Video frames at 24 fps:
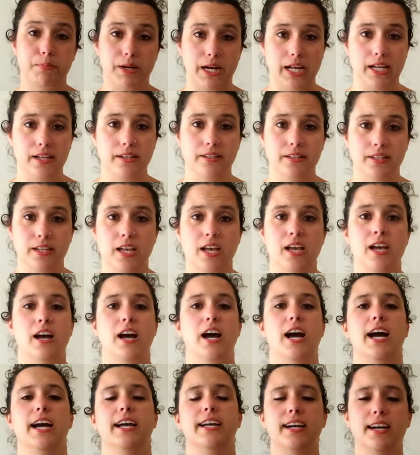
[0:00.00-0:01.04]
But
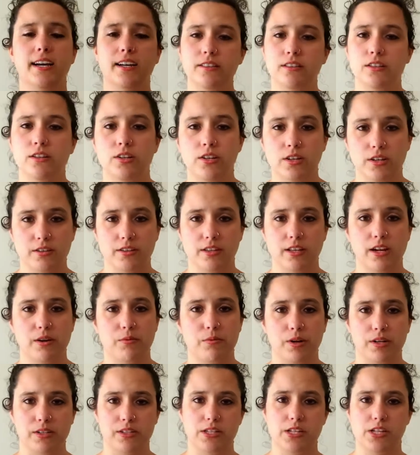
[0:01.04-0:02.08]
I got the hook that I
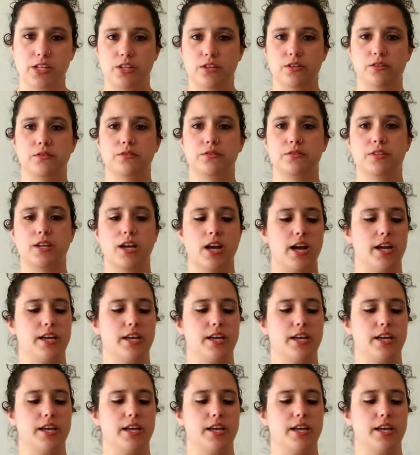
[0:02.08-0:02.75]
wanted to use.